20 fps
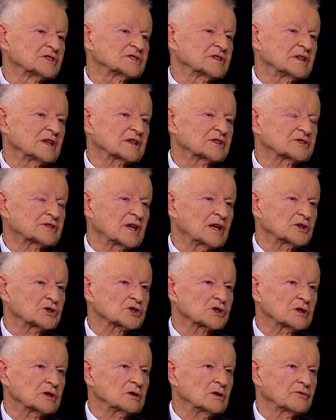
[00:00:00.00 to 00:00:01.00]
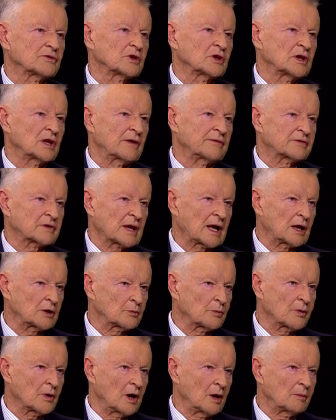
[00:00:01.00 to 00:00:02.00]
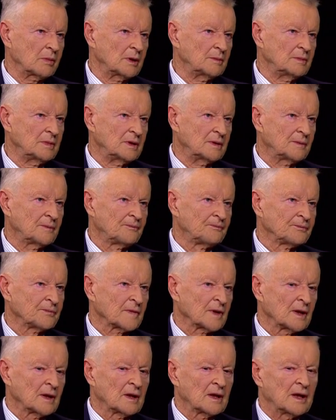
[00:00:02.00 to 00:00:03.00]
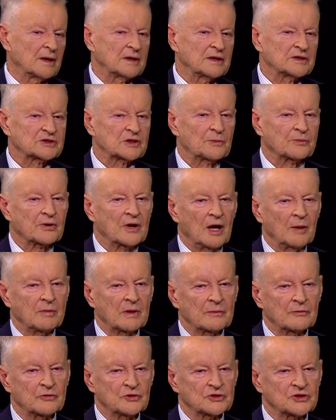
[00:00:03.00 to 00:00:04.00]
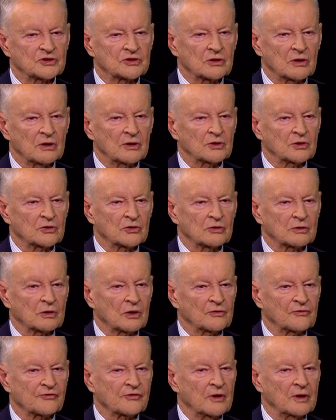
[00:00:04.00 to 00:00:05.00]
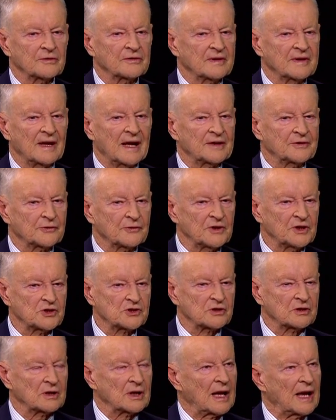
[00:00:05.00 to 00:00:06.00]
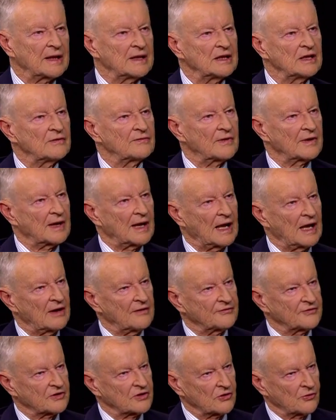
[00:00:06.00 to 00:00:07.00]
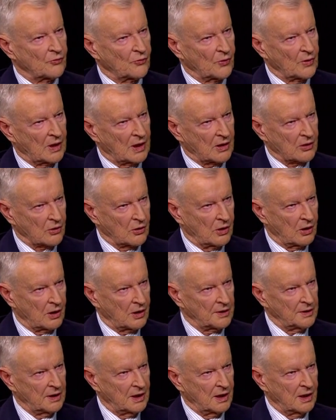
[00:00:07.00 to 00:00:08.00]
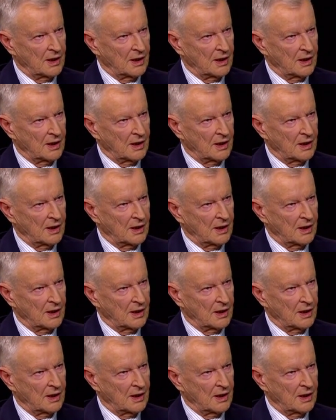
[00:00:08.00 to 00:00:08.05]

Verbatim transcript: is an extension of the Afghan problem. And it's a problem which is going to confront that region even after we are gone.